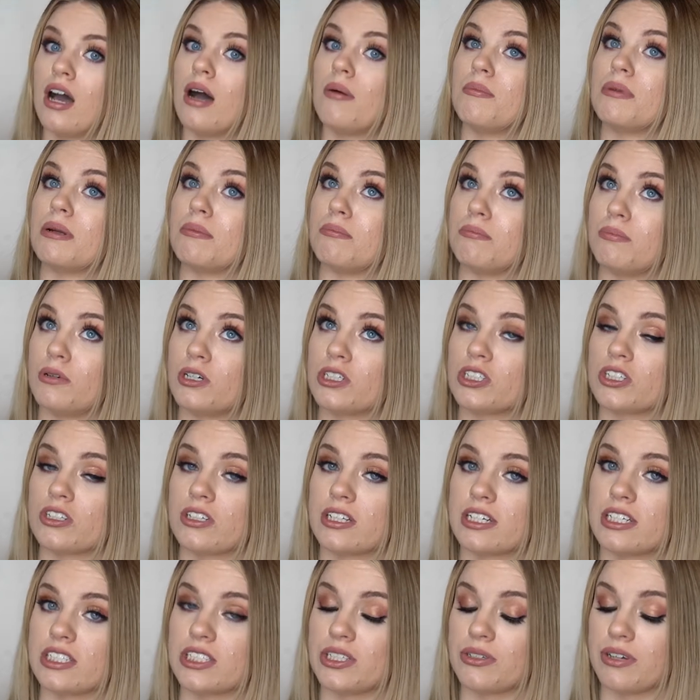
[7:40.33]
gonna butcher
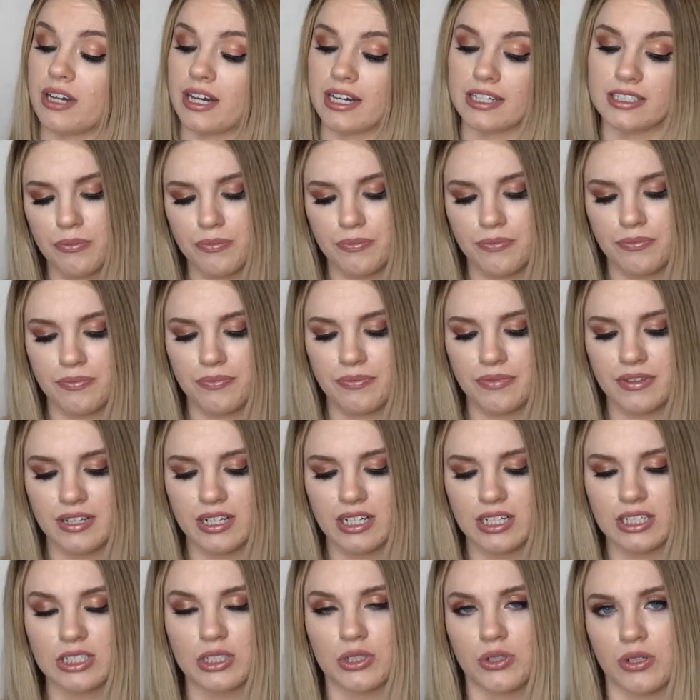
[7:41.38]
this, you guys.
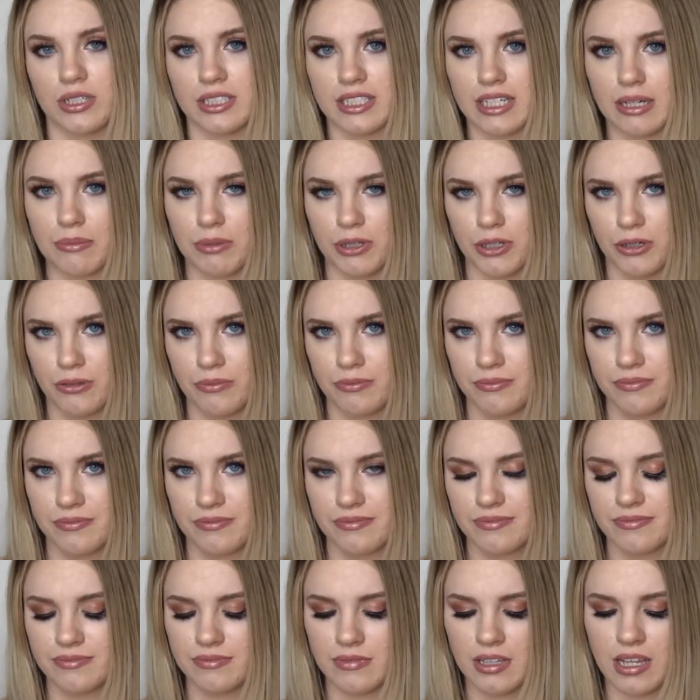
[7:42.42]
Jaunté Bleu
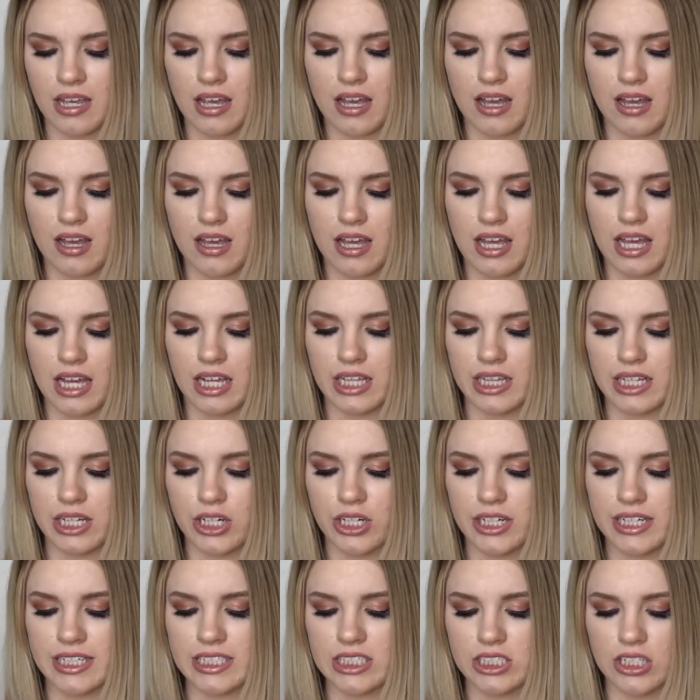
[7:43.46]

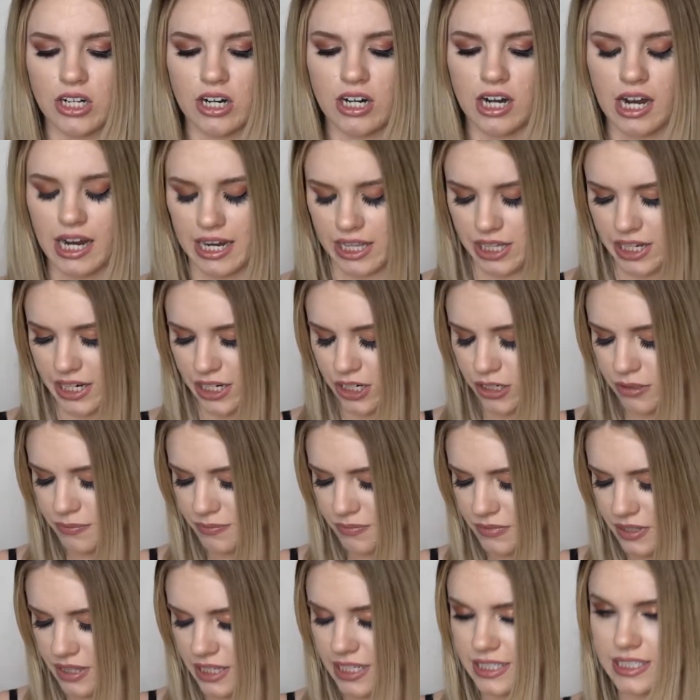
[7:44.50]
Glittering Star Eyeliner.
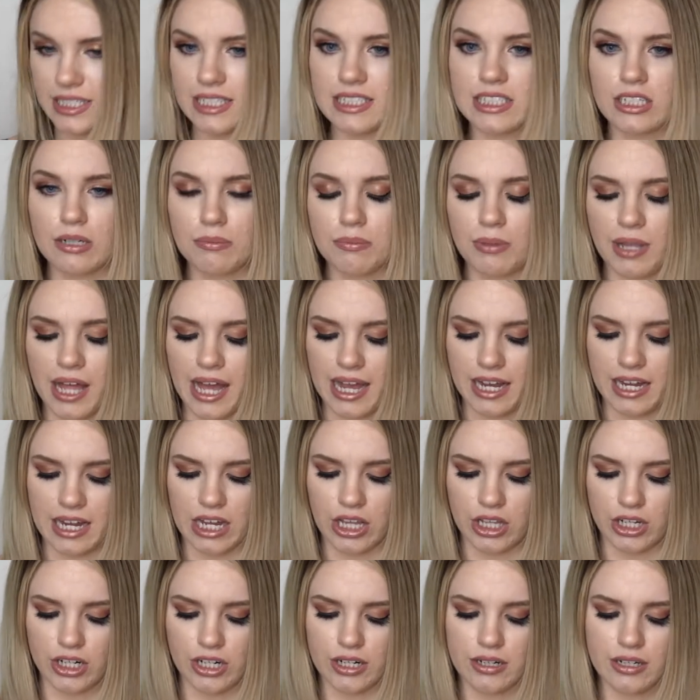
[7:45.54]
This is their black
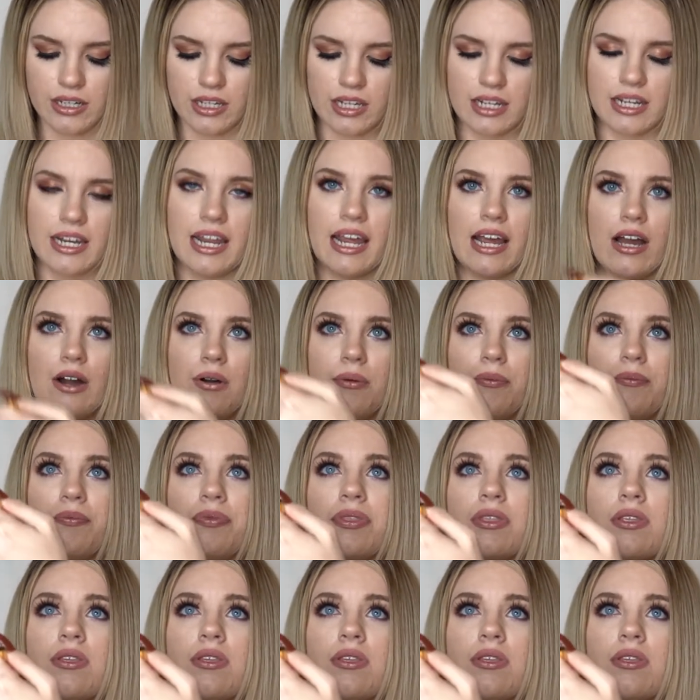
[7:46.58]
color. Now,